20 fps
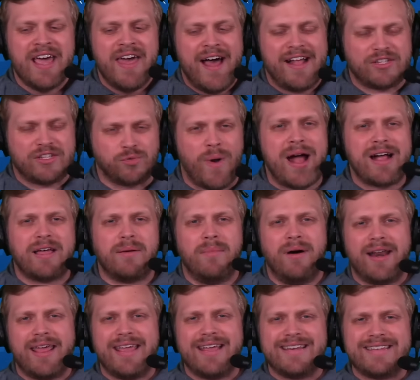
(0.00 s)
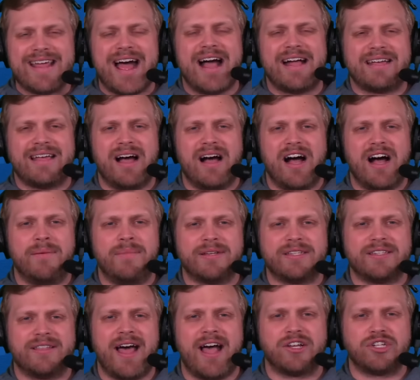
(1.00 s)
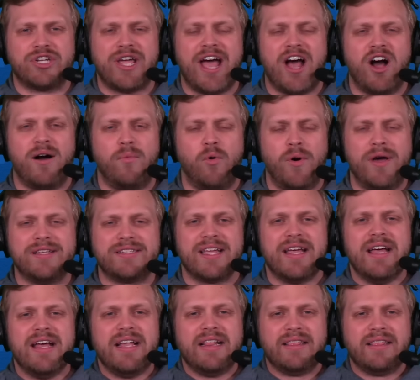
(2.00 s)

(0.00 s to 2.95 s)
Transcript: That's rocketmoney.com slash cowboys.